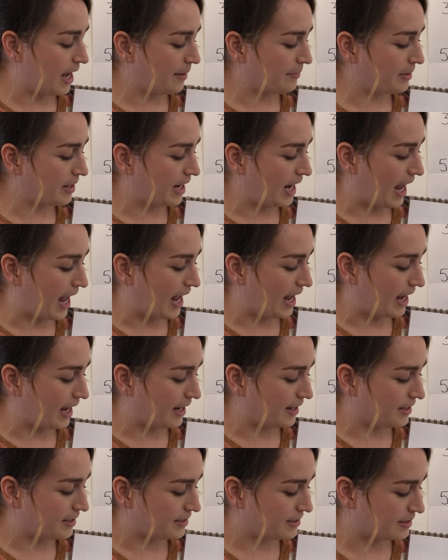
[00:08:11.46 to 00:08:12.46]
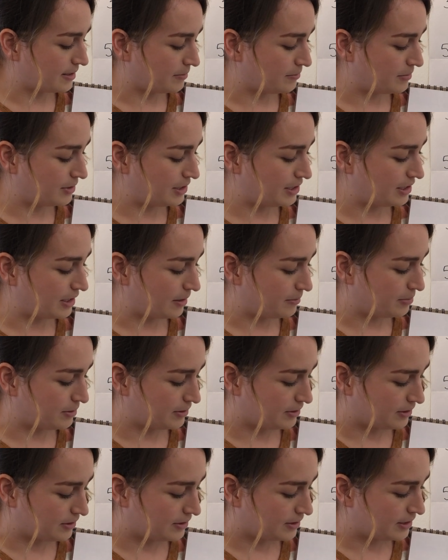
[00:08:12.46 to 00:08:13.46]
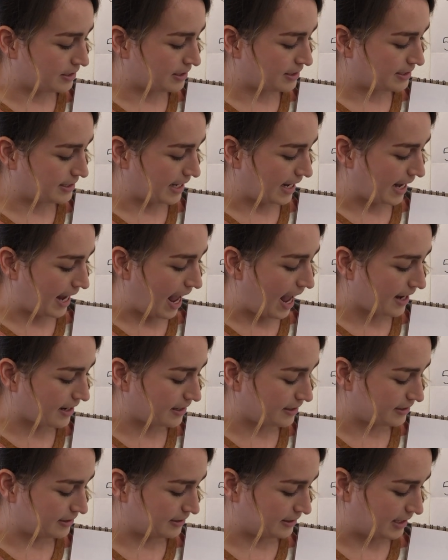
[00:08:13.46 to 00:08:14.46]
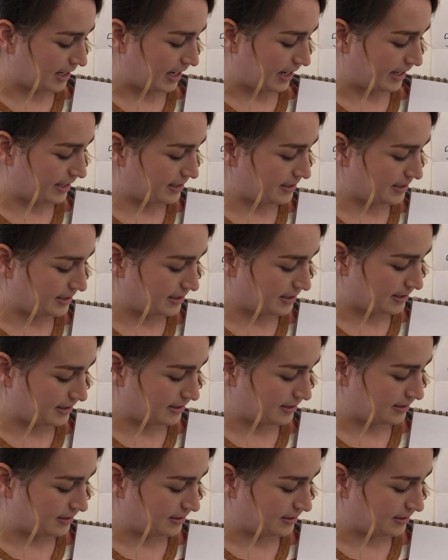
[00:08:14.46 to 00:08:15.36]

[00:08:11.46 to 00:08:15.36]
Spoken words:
I'm gonna add some double diagonal lines